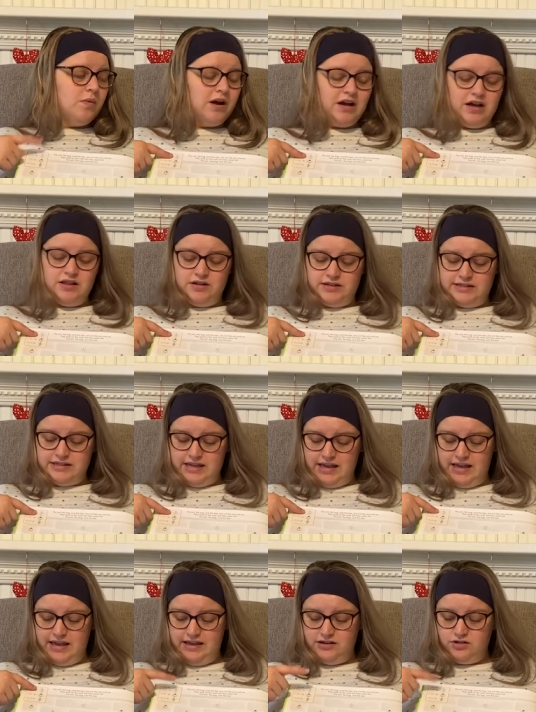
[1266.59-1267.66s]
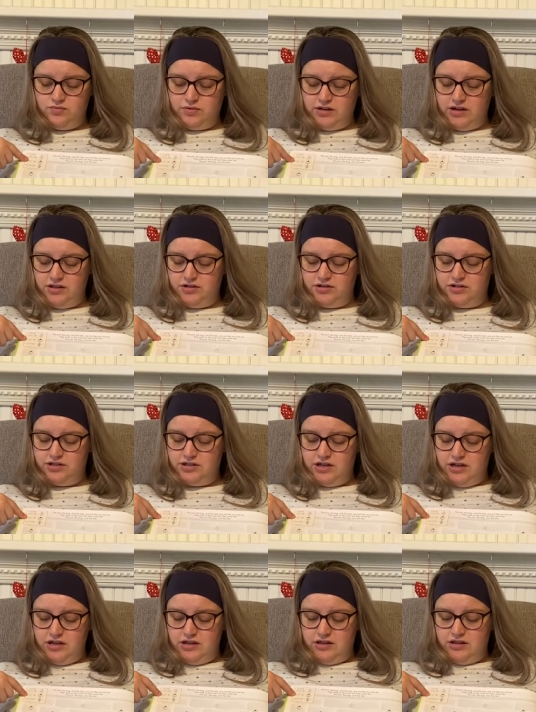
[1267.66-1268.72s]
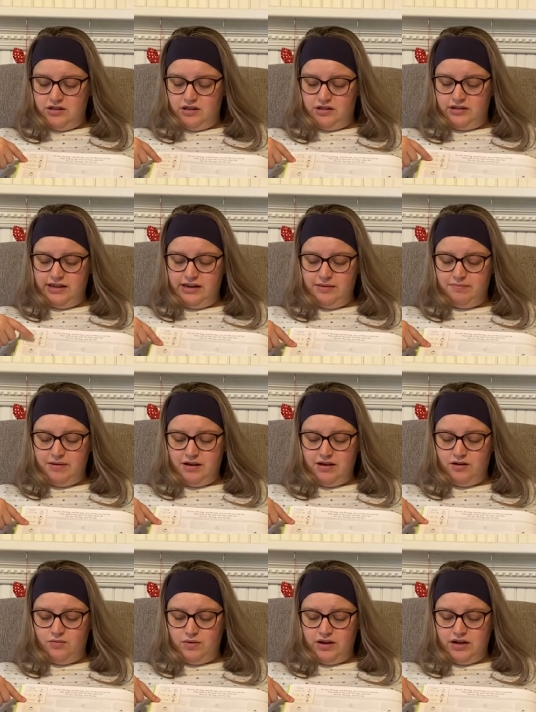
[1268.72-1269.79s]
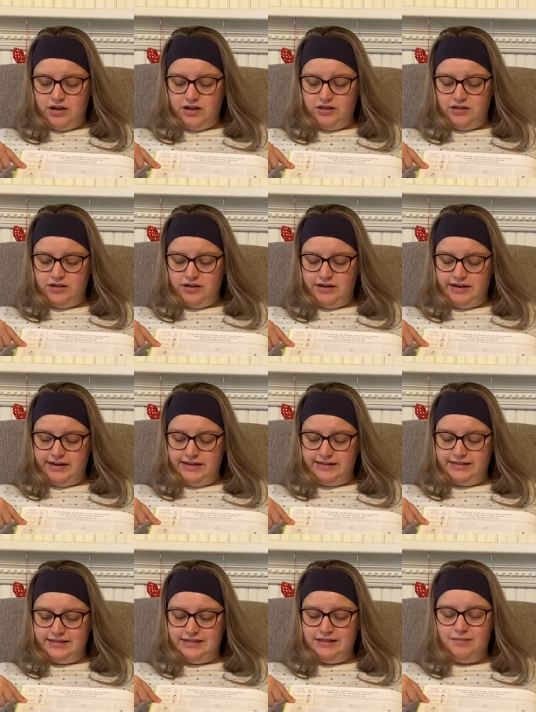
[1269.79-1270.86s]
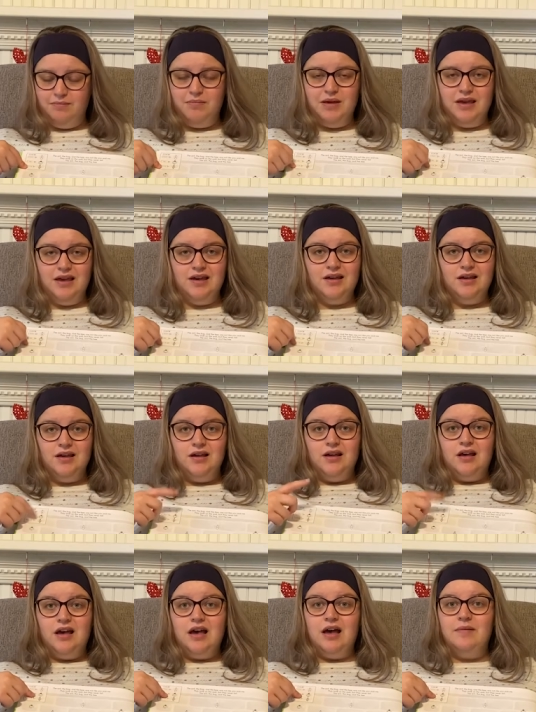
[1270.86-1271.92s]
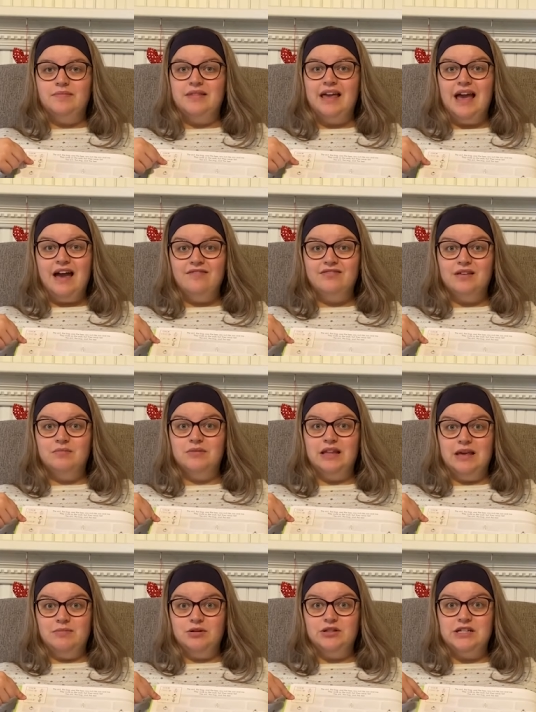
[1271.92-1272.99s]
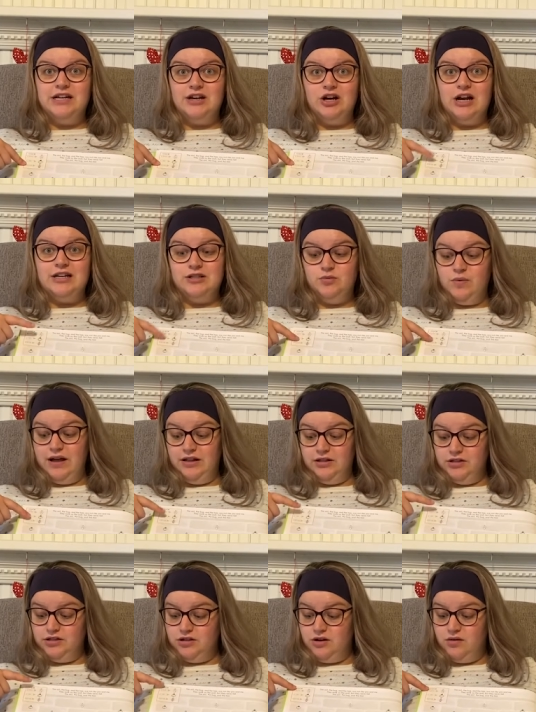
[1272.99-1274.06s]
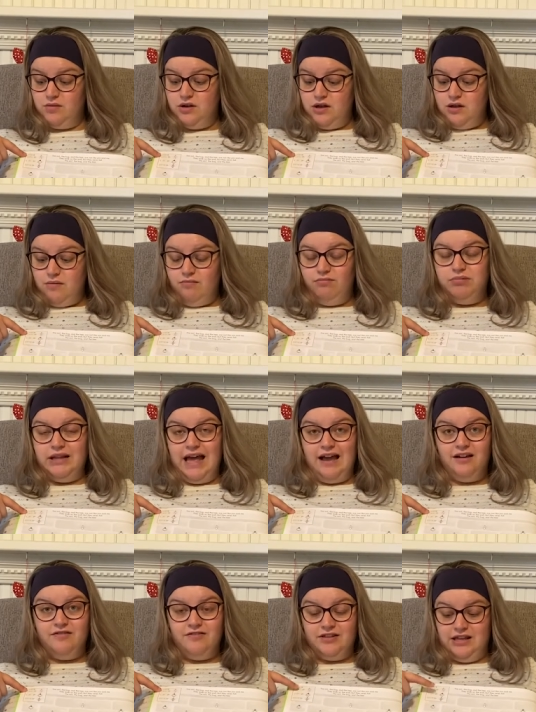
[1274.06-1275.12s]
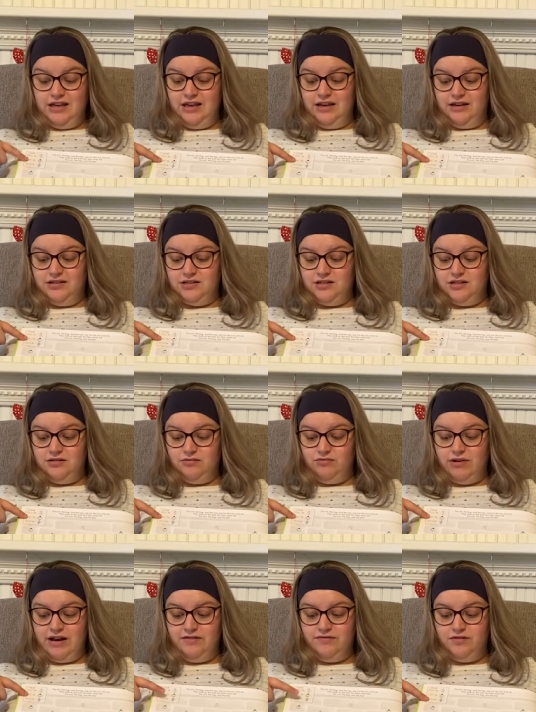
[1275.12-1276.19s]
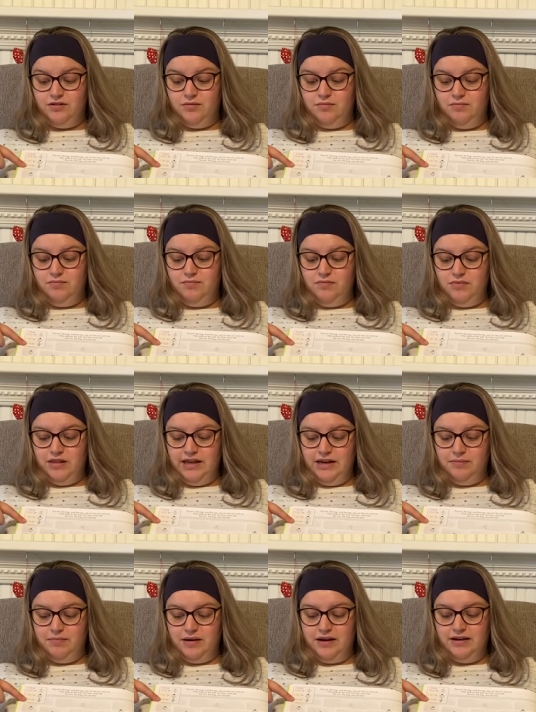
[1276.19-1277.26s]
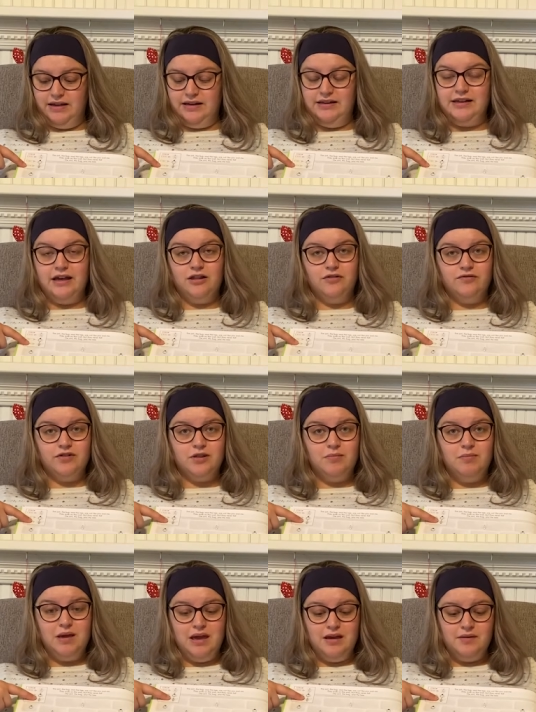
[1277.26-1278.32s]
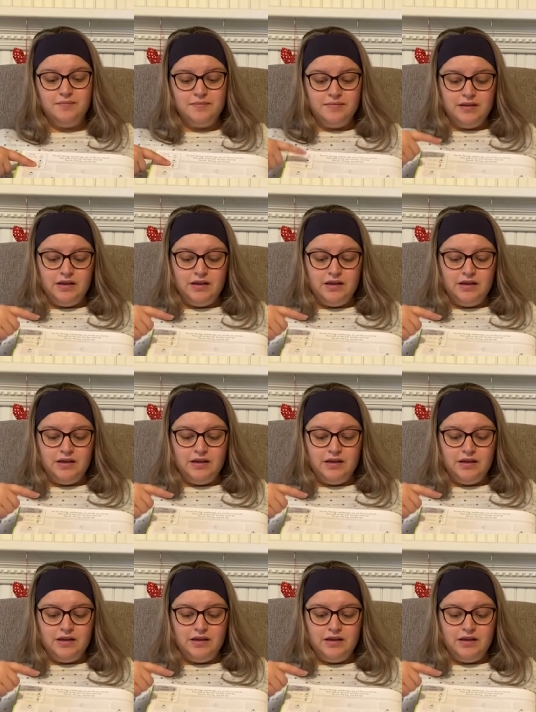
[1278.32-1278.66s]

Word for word: What color is the ant? What color's the ladybug? What color is the bee? Um, they have them labeled here as well. So black for the ant, red for the ladybug, and yellow for the bee.